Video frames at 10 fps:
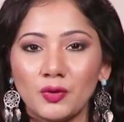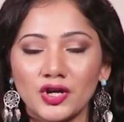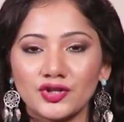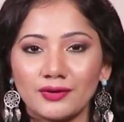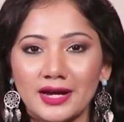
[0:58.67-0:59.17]

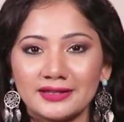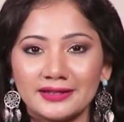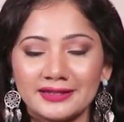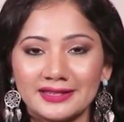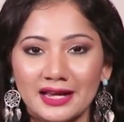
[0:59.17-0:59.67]
moisturize
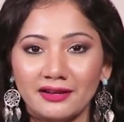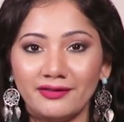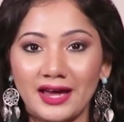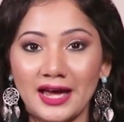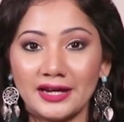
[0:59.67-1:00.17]

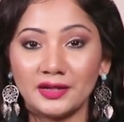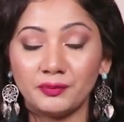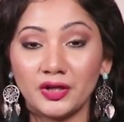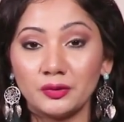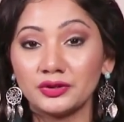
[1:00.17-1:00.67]
itself and
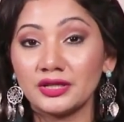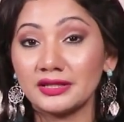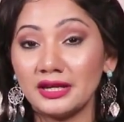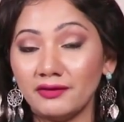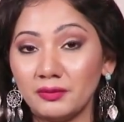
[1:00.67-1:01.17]
it
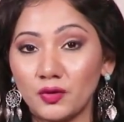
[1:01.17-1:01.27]
produces even